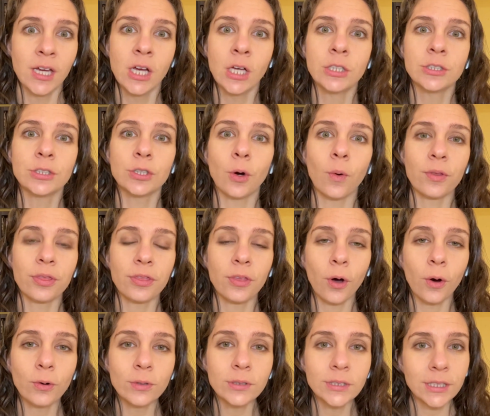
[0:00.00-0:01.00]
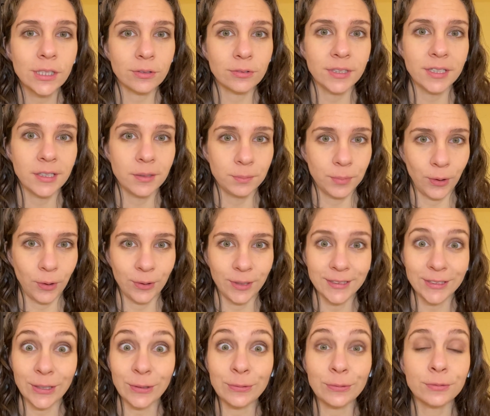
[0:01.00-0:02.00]
So those three
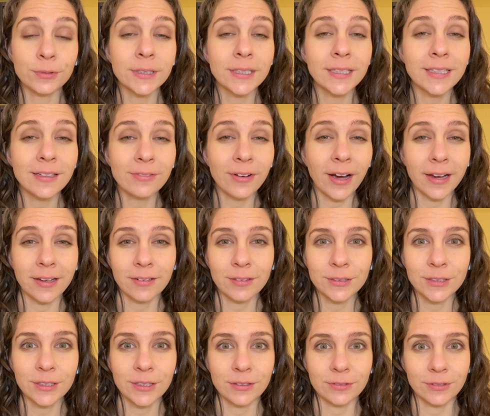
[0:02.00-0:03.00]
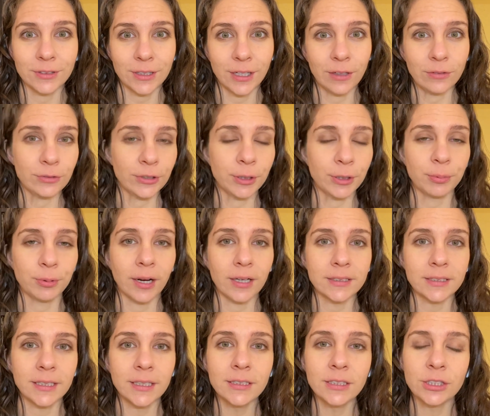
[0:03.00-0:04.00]
components are really vital to the recovery
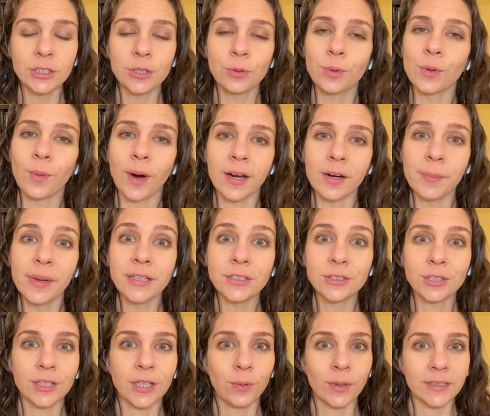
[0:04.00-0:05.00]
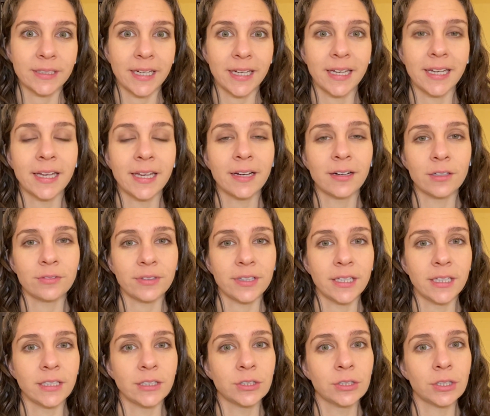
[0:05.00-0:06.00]
process. So we want to make sure that we're taking care of
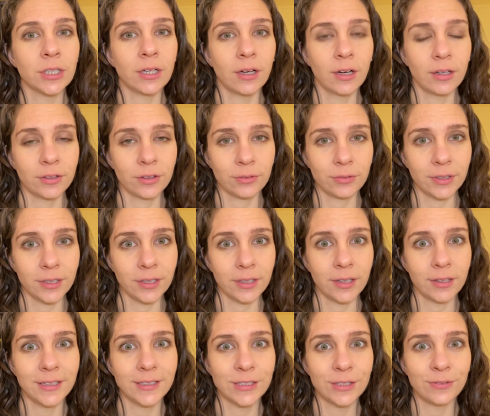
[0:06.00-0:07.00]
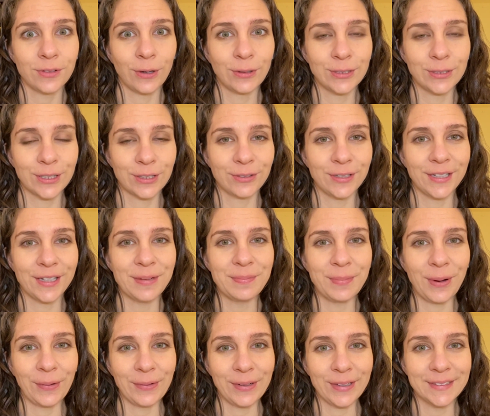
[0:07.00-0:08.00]
each of those three
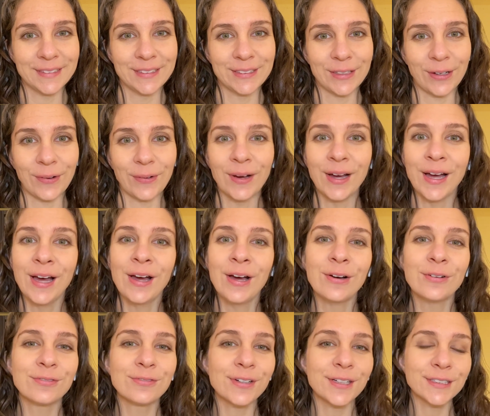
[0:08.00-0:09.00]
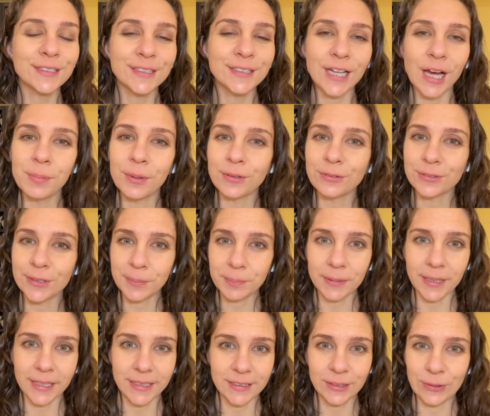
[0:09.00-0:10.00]
components. So first up,
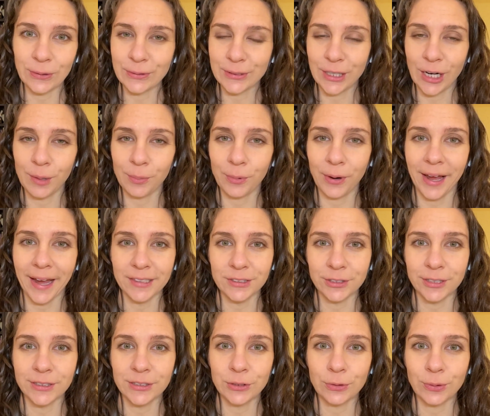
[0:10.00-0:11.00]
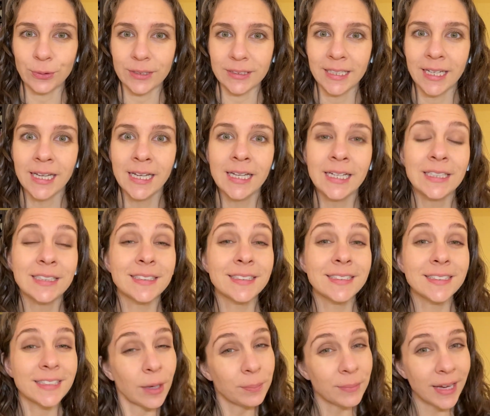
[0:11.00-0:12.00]
replacing those carbohydrate stores.
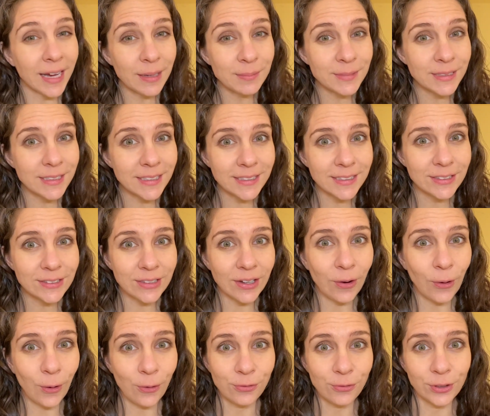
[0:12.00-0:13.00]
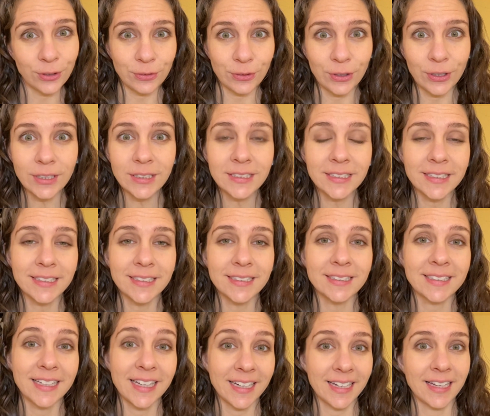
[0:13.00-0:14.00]
Sometimes this is overlooked, is
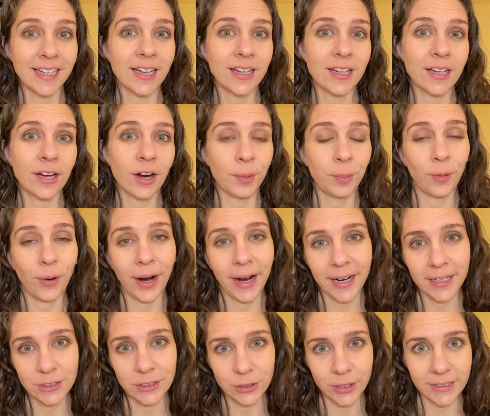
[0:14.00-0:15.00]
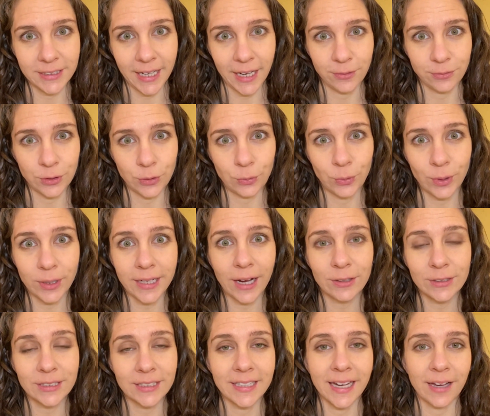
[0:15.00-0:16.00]
getting carbohydrates after
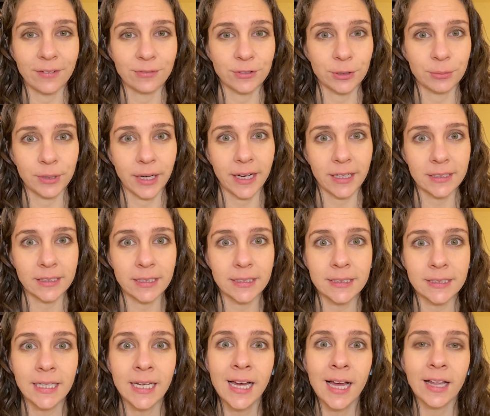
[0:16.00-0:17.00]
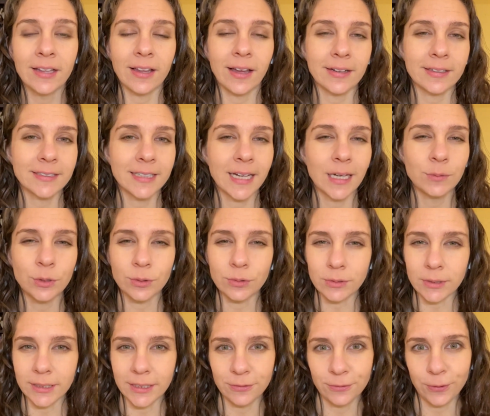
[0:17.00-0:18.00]
workouts and after practice. A lot of times we're
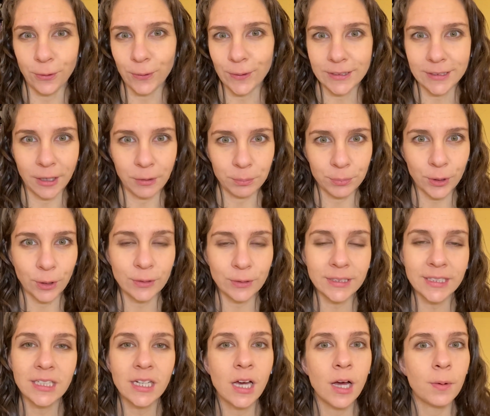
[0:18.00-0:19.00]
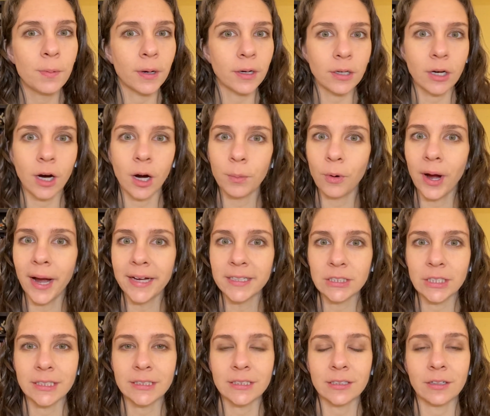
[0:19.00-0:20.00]
really focused on protein, but
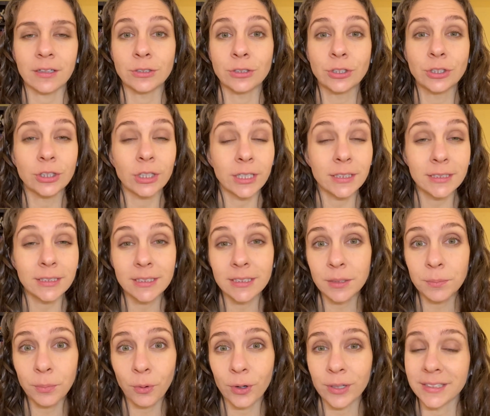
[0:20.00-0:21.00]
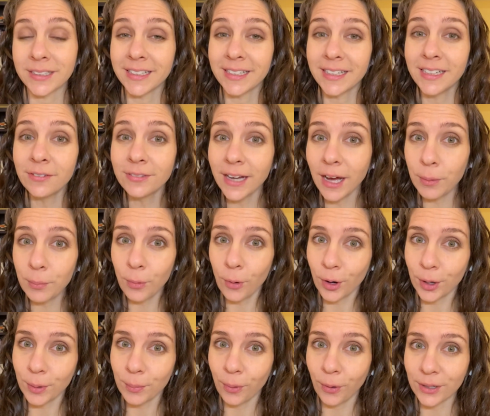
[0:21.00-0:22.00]
carbohydrates are just as important, if not
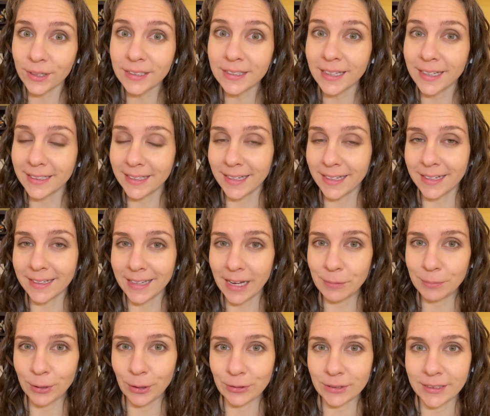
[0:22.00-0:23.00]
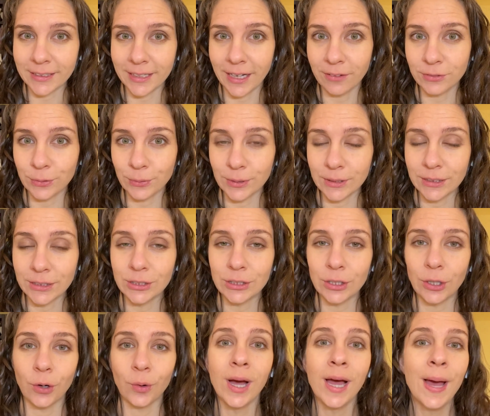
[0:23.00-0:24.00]
more important, than getting that protein afterwards.
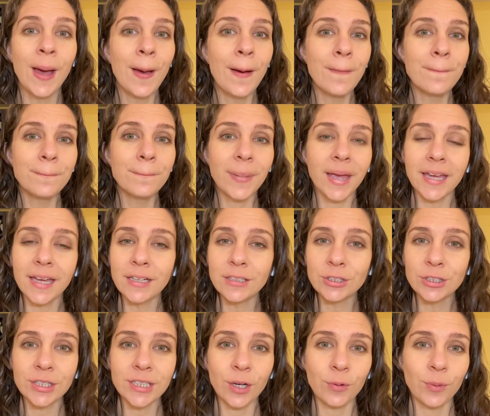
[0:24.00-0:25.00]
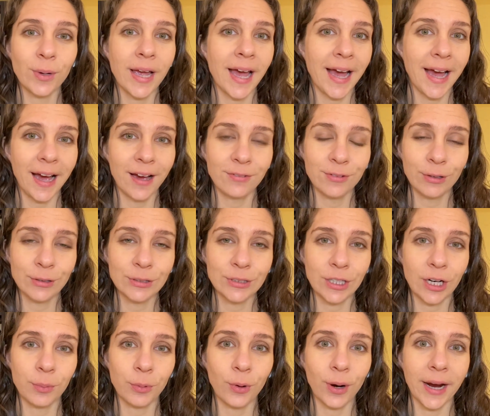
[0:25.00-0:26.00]
So making sure that we have those
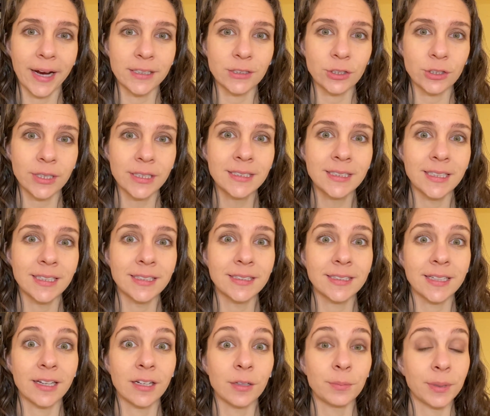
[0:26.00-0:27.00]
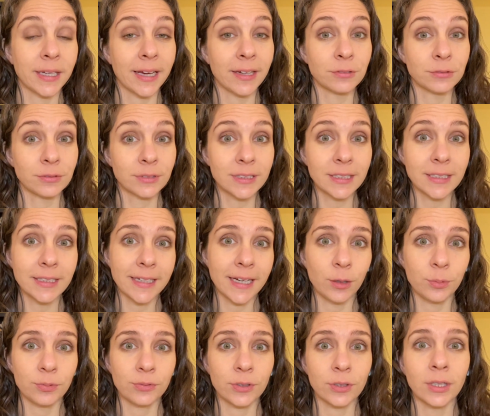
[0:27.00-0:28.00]
carbohydrates is going to be really
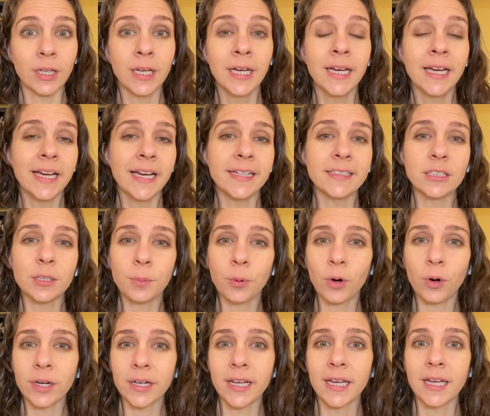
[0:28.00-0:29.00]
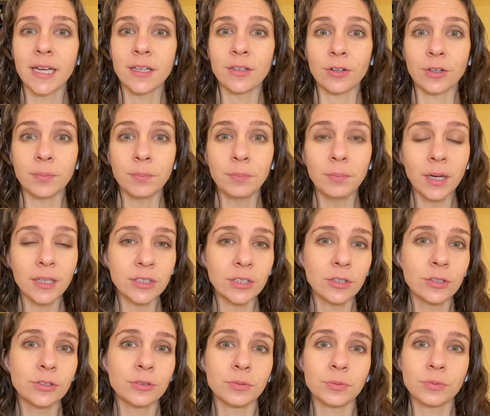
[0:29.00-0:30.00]
helpful in supporting your
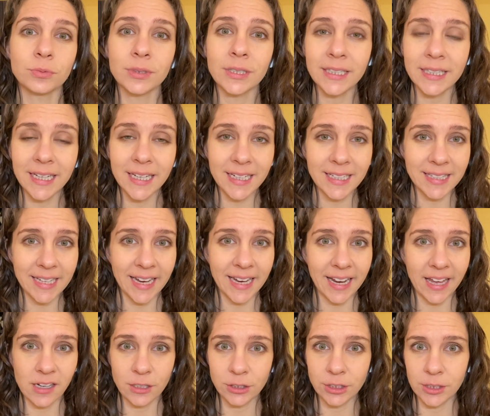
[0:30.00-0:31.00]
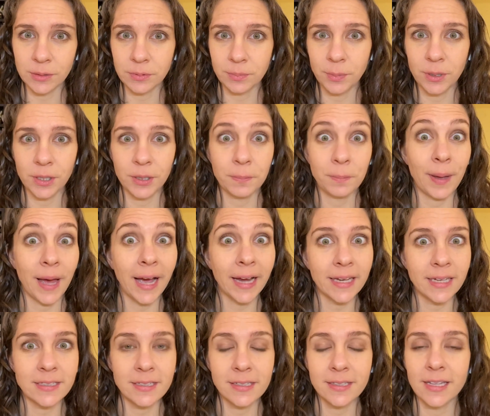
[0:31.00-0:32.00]
muscles, really getting that energy put back
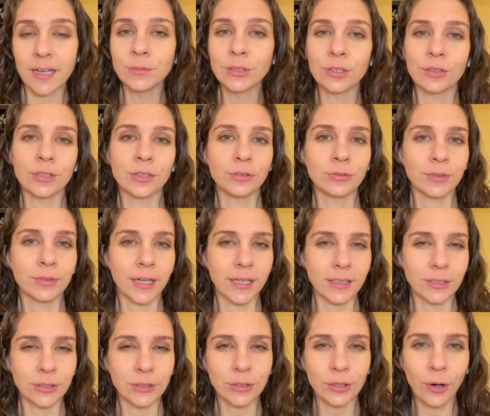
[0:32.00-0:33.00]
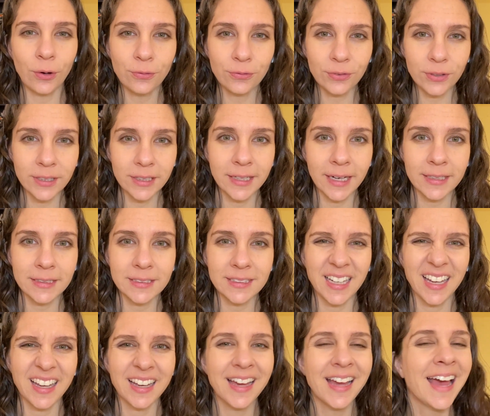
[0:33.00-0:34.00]
into them so that you're ready to go for the next
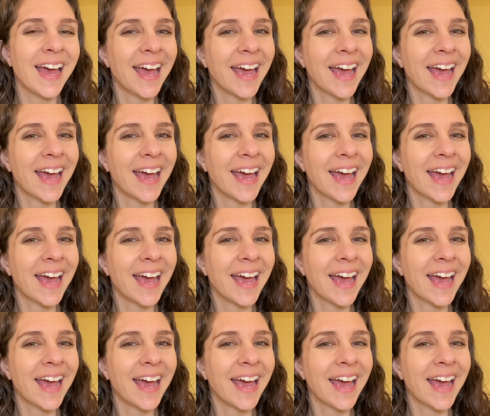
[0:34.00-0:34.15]
day.